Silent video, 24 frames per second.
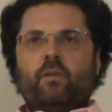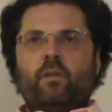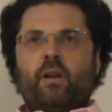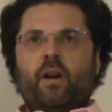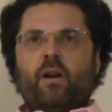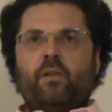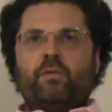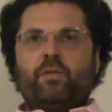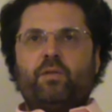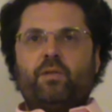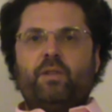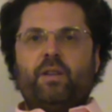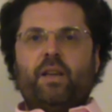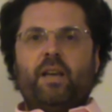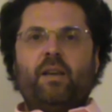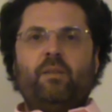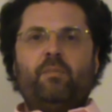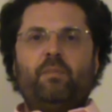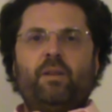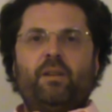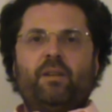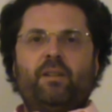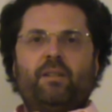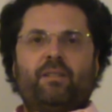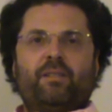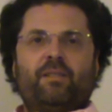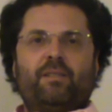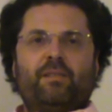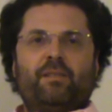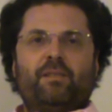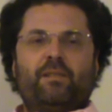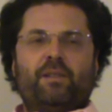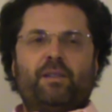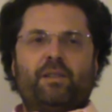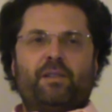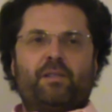after naming
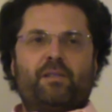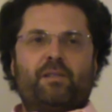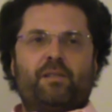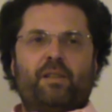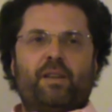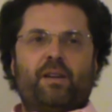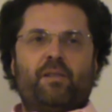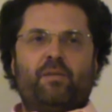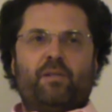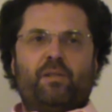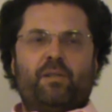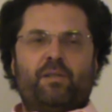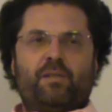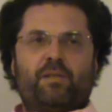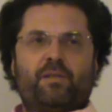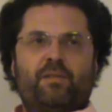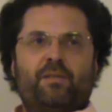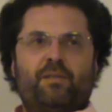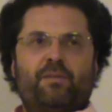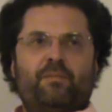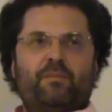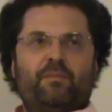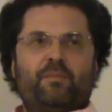these levels,